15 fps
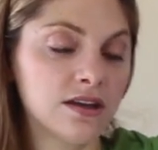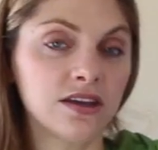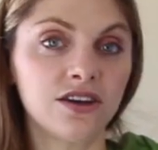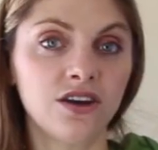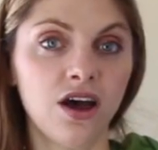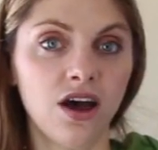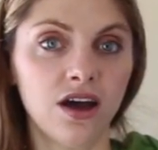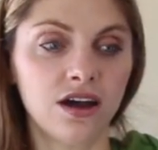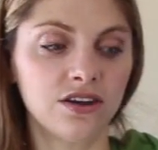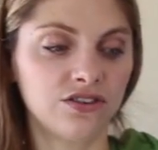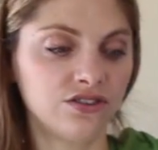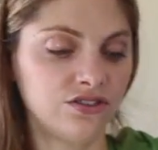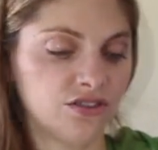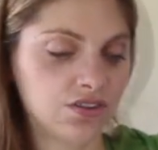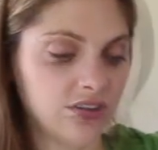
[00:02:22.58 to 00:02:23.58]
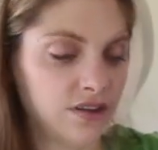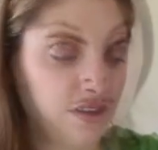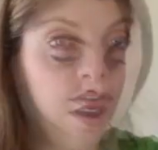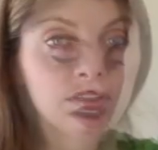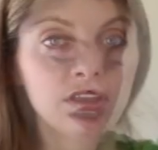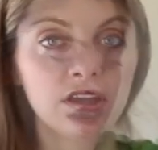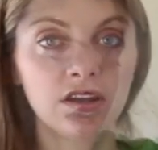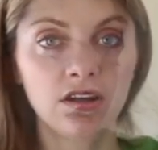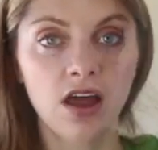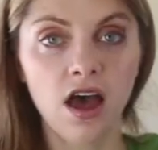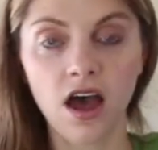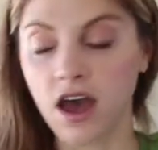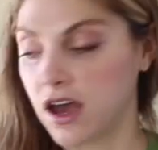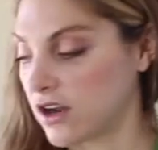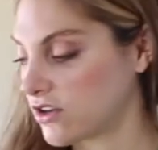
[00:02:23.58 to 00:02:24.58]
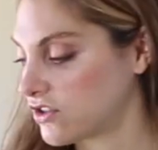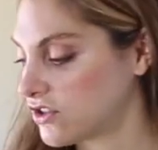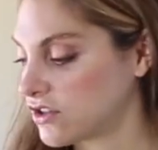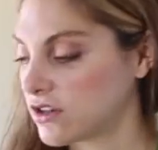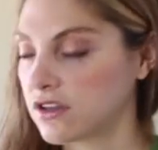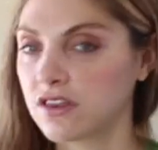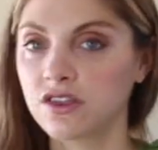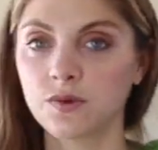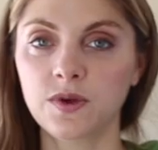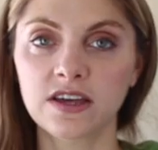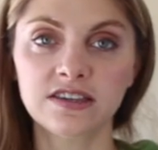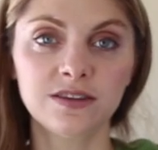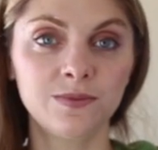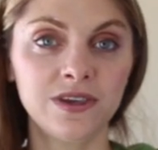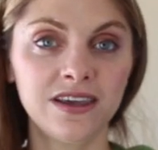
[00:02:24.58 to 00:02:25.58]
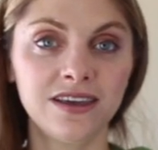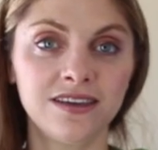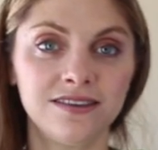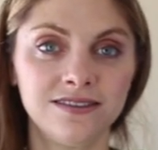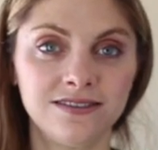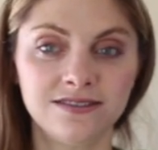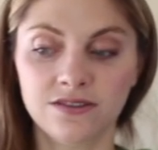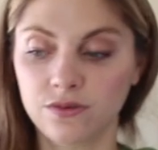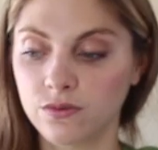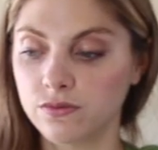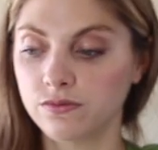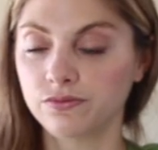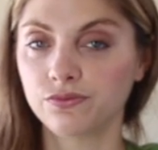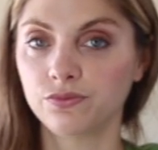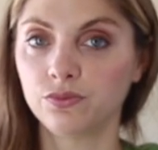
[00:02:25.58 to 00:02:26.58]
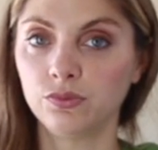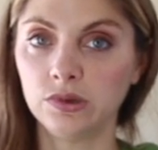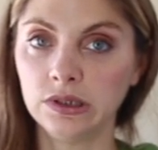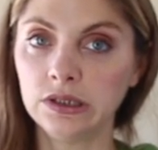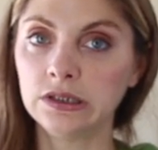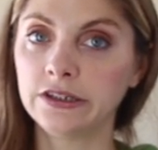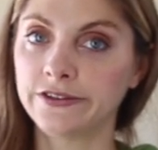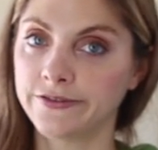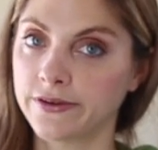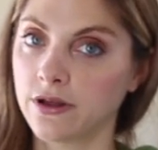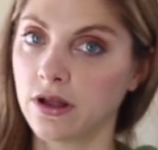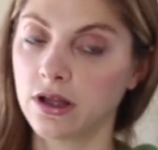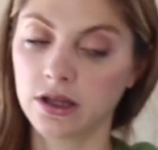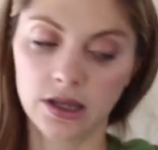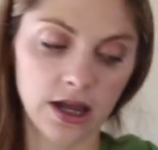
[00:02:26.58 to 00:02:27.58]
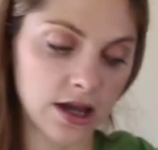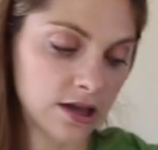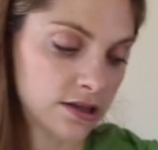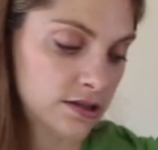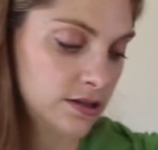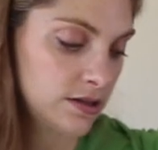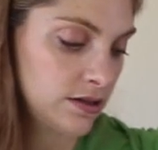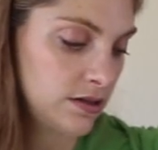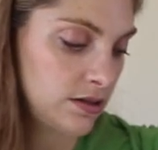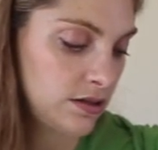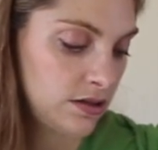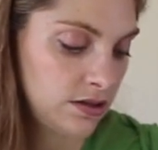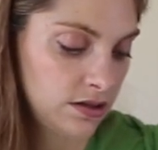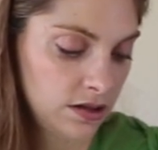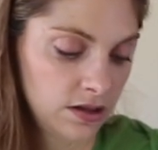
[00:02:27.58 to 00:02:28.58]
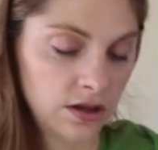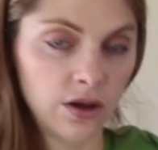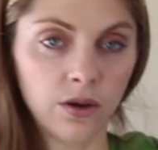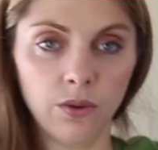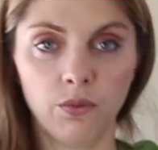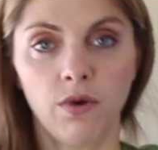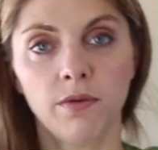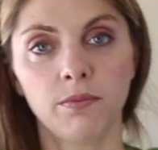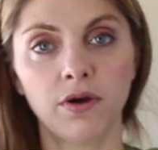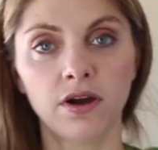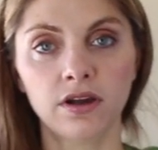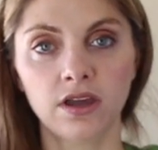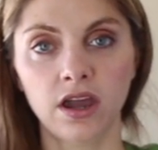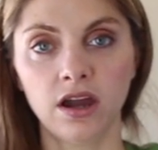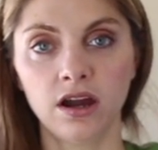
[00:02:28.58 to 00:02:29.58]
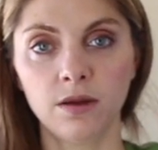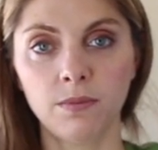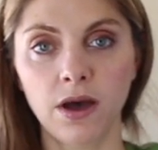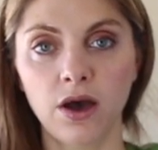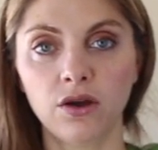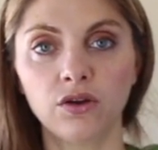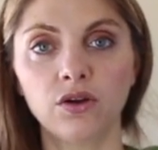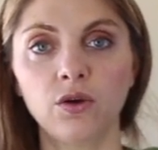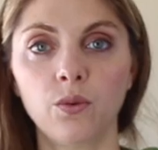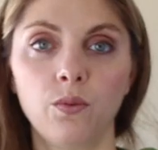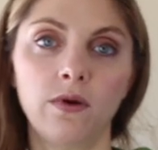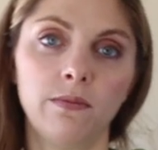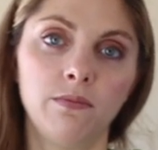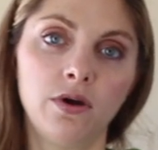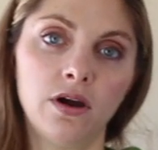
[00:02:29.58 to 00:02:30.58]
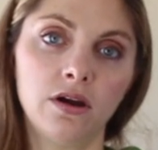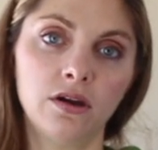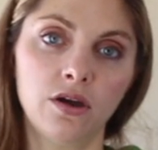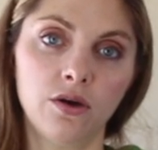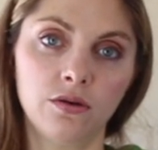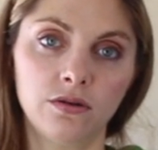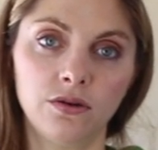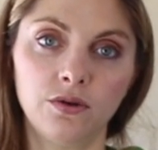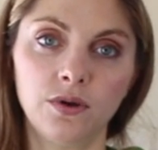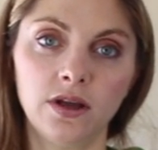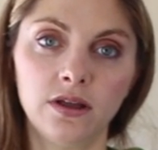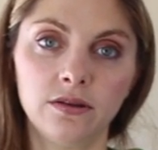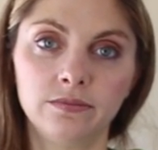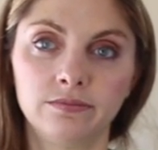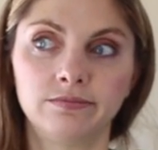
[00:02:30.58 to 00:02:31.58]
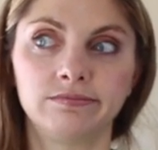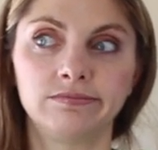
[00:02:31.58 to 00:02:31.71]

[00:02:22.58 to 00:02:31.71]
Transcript: Ganache. For the ganache, the recipe is really difficult, guys. 1 part carob powder, 1 part coconut oil.